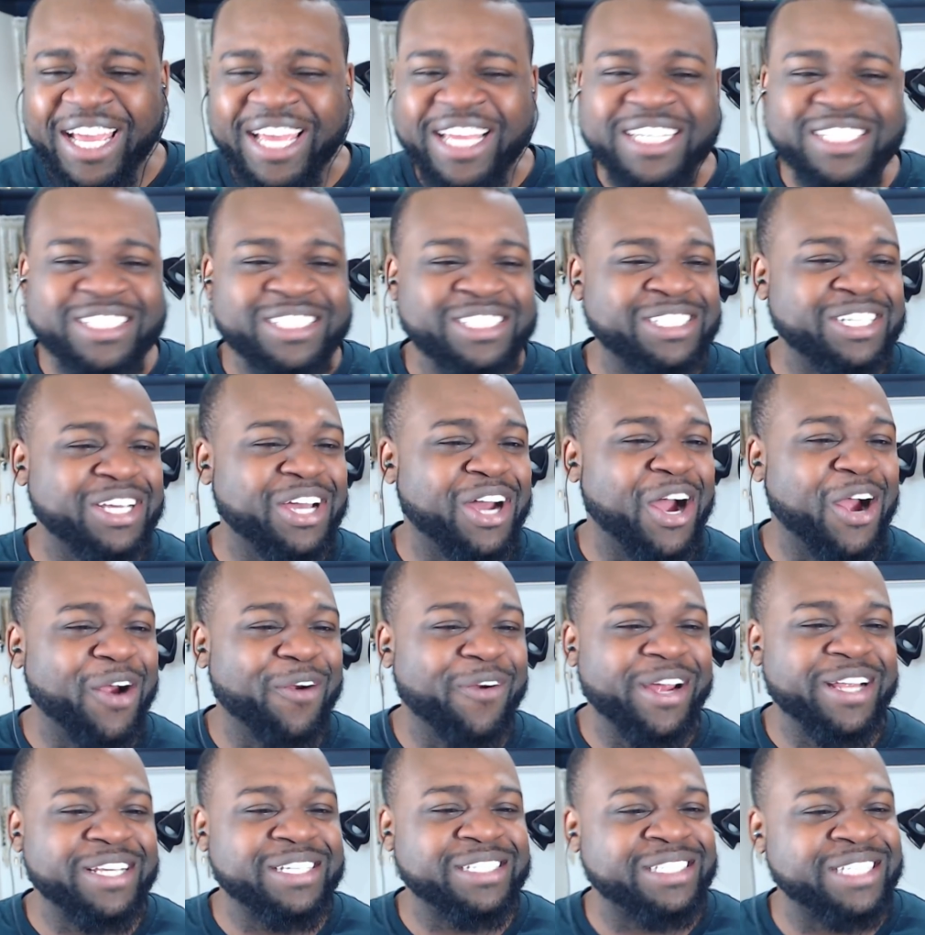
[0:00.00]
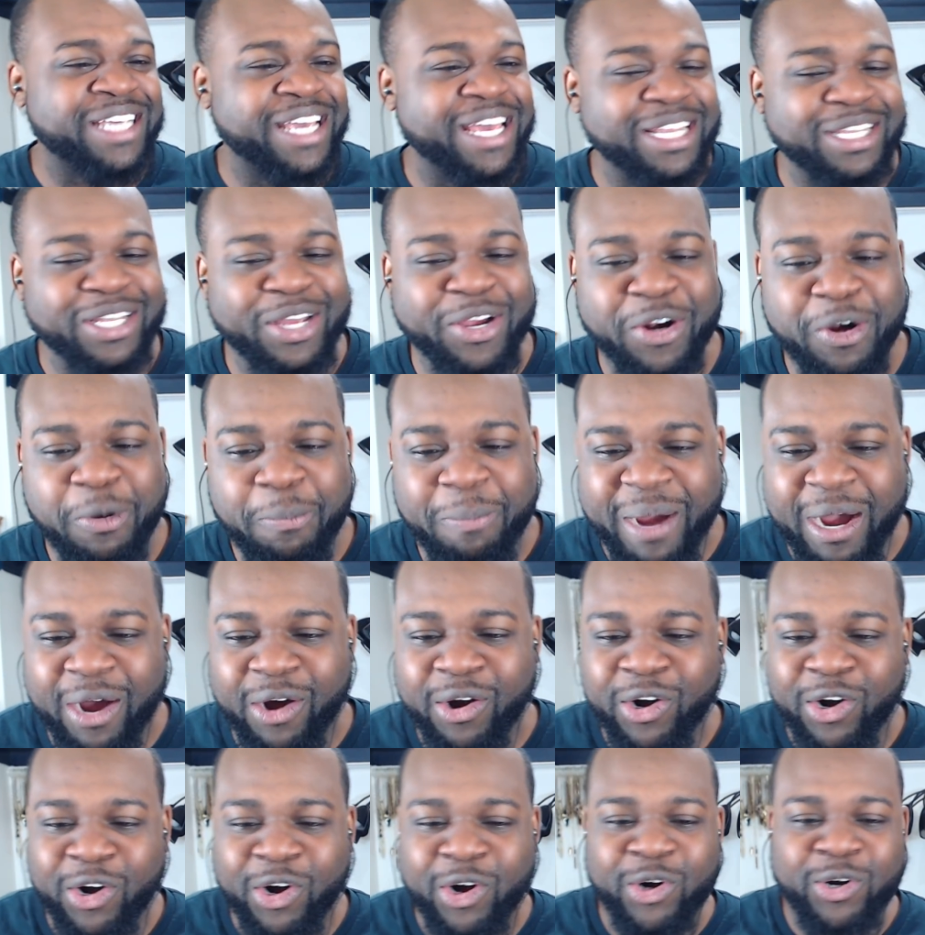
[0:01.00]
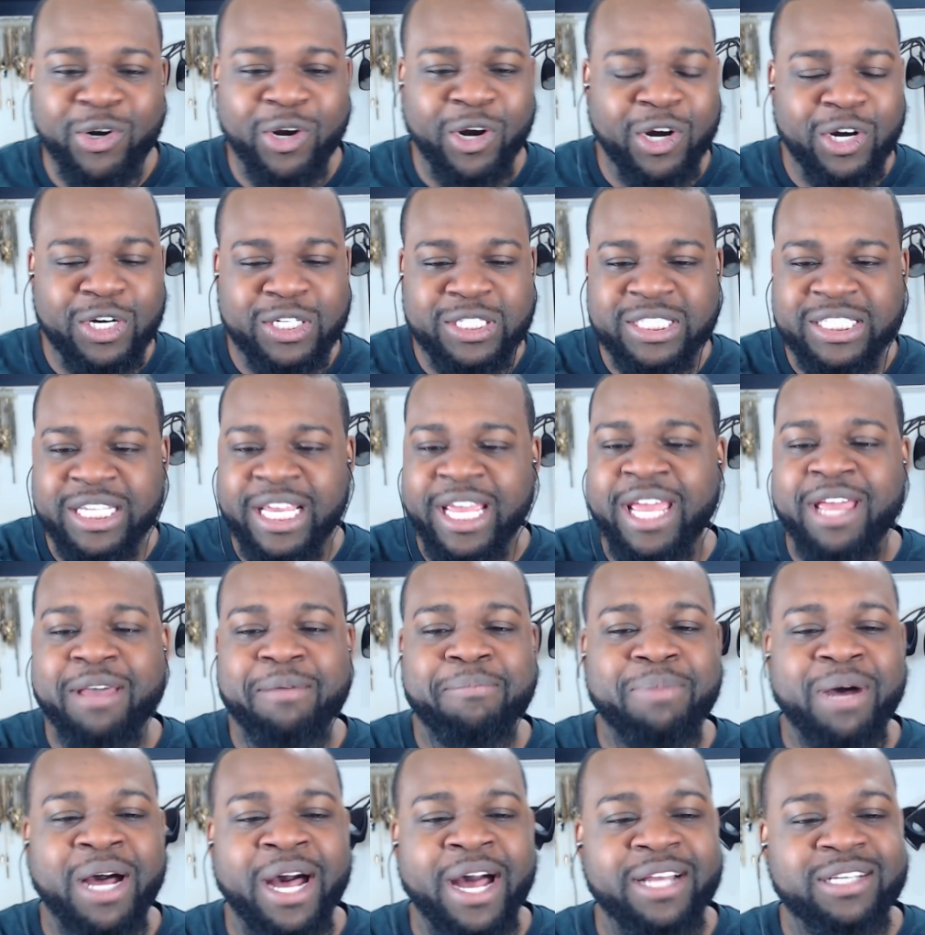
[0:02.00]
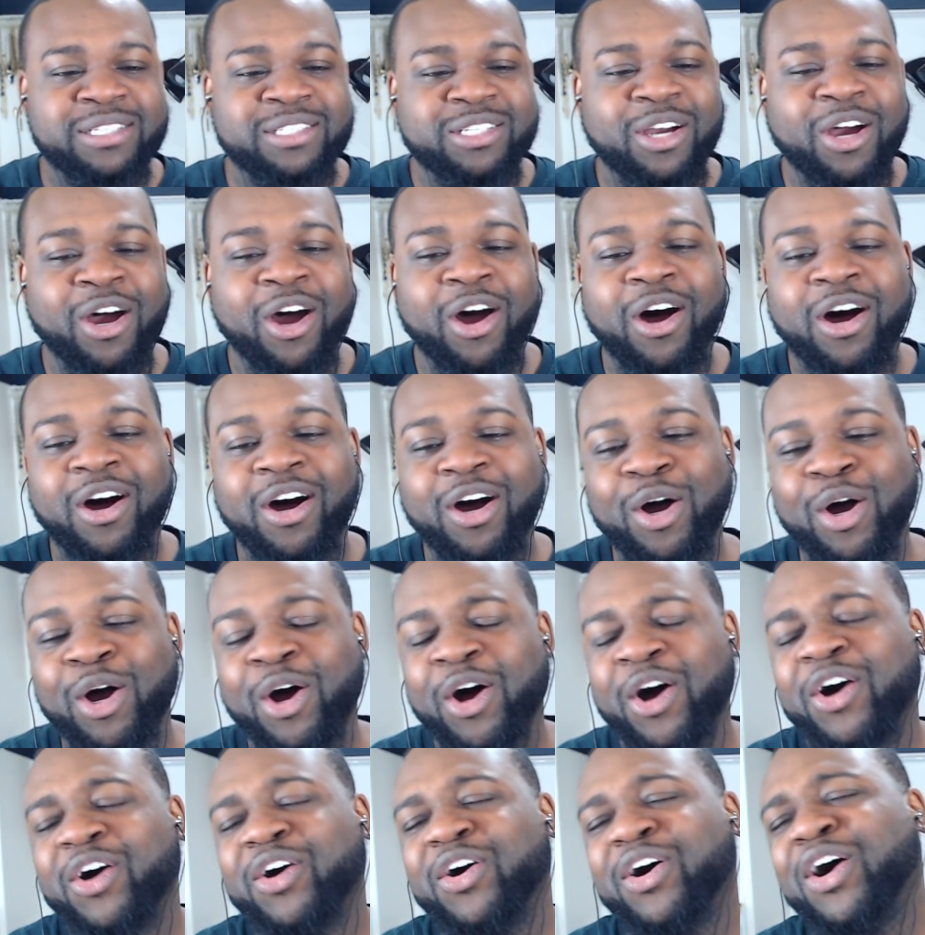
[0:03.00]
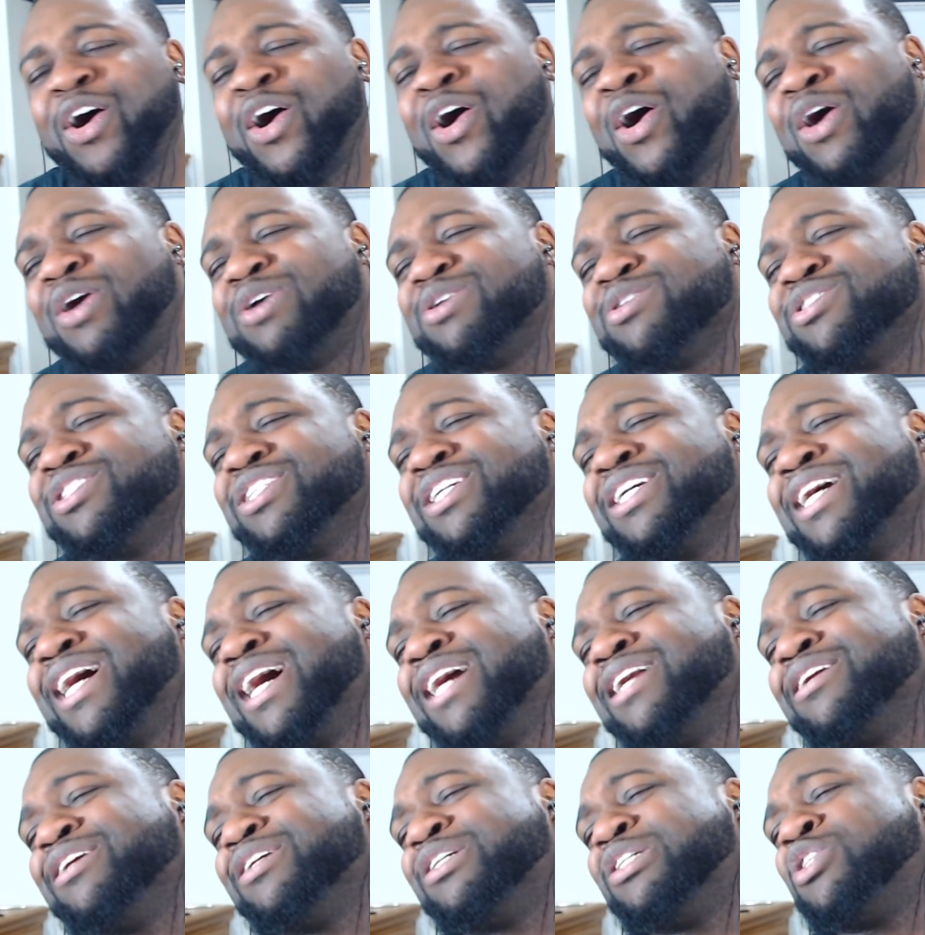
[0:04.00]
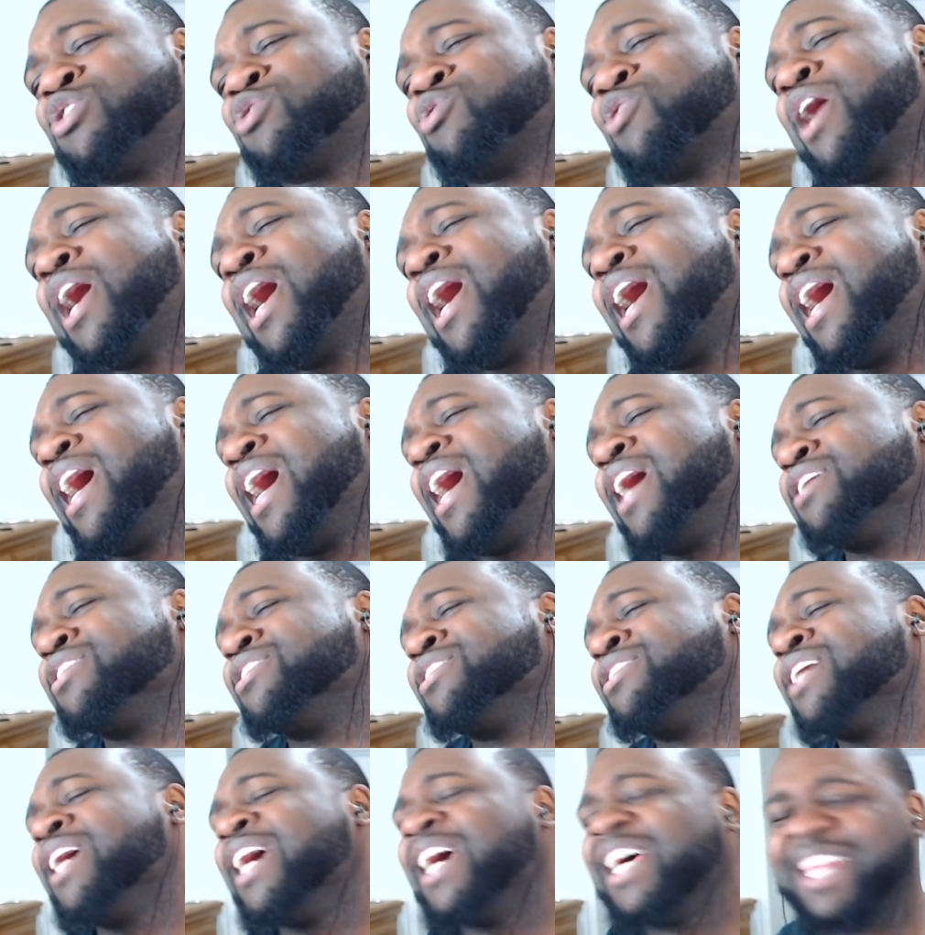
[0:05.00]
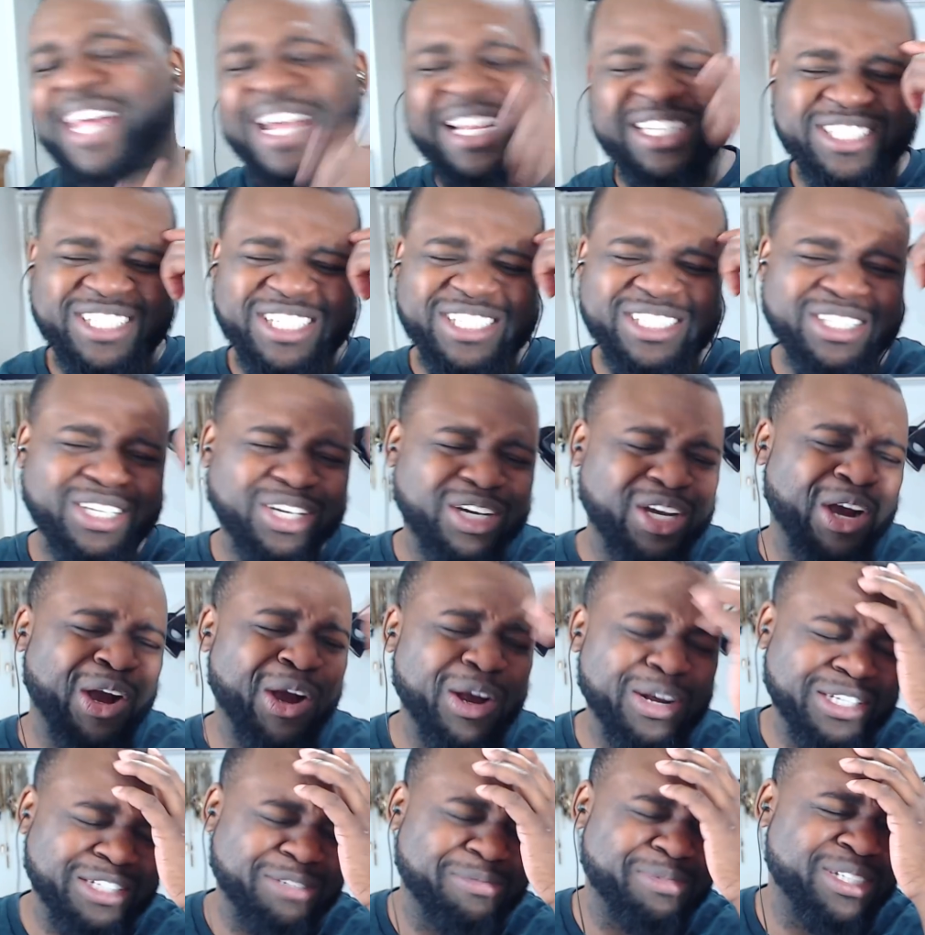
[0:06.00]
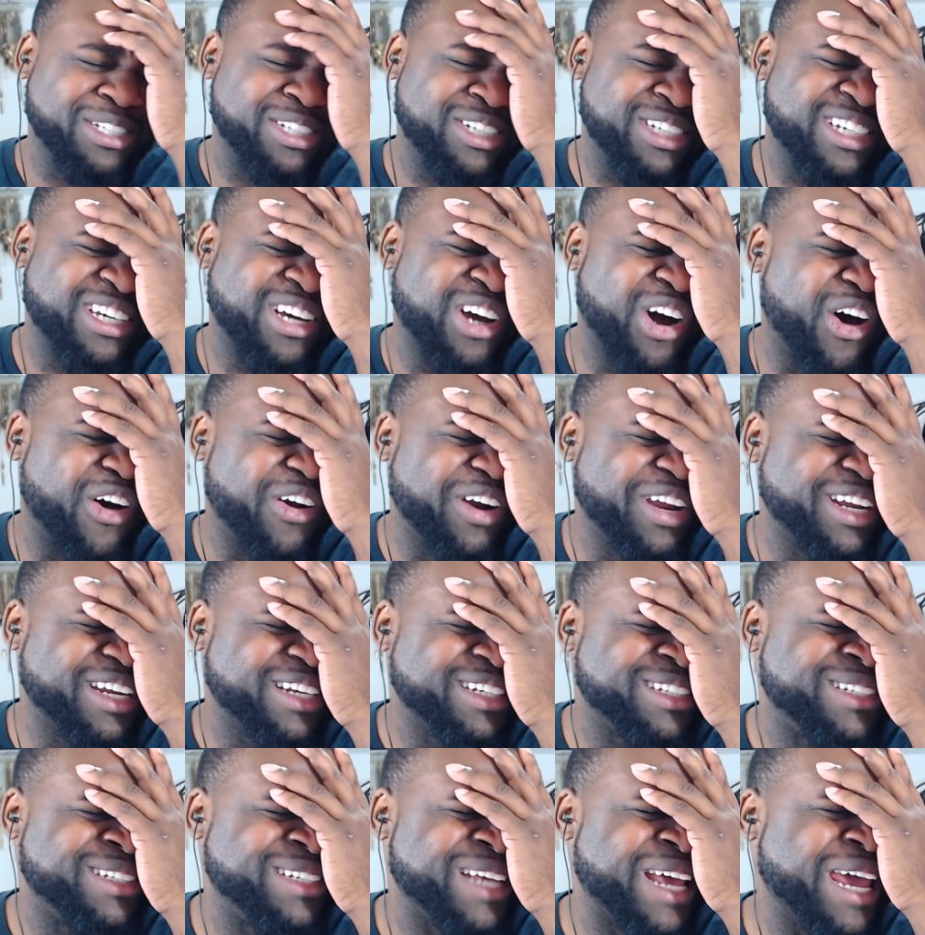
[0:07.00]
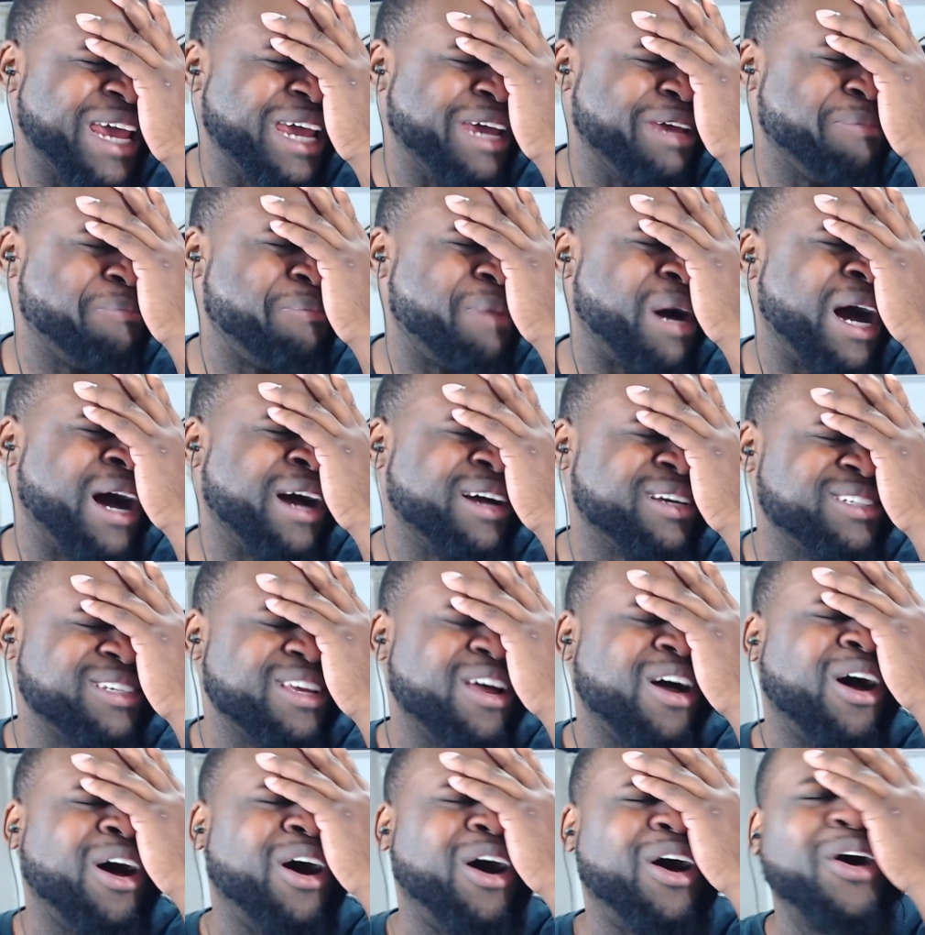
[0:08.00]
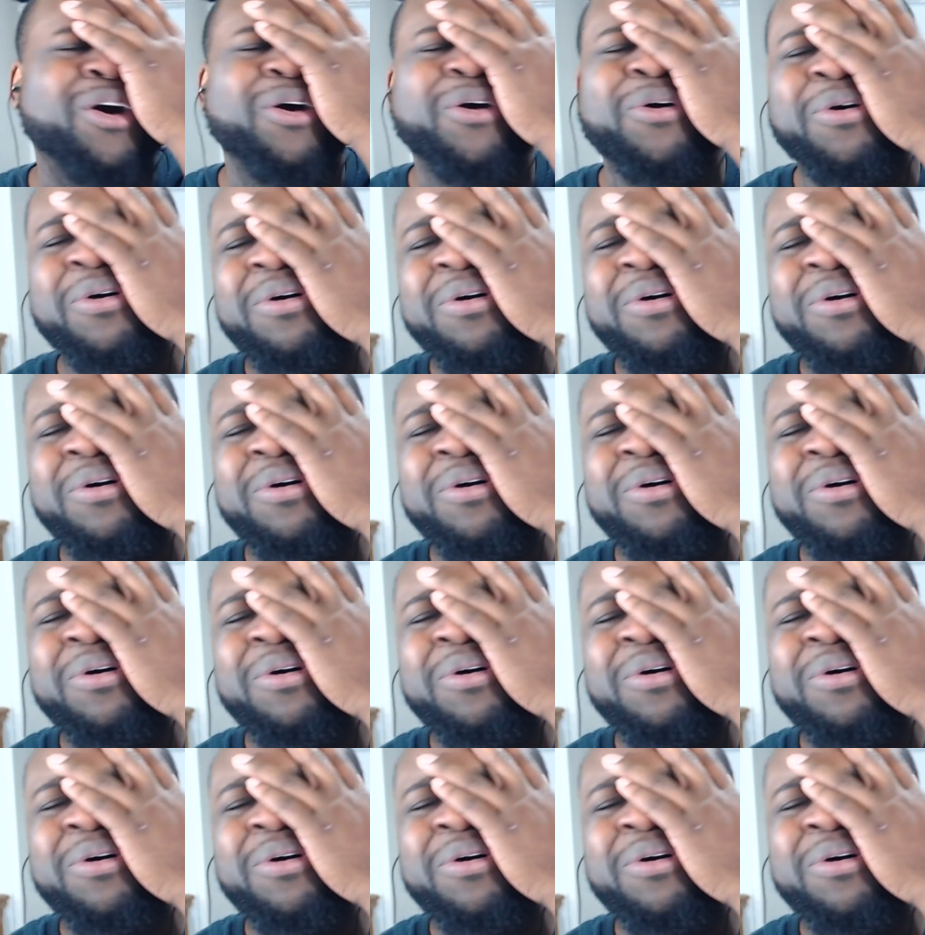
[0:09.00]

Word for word: She already said learn about her her sandbox. Oh, oh, oh, she got the dry. I just that just occurred to me. She called it a sandbox. Oh.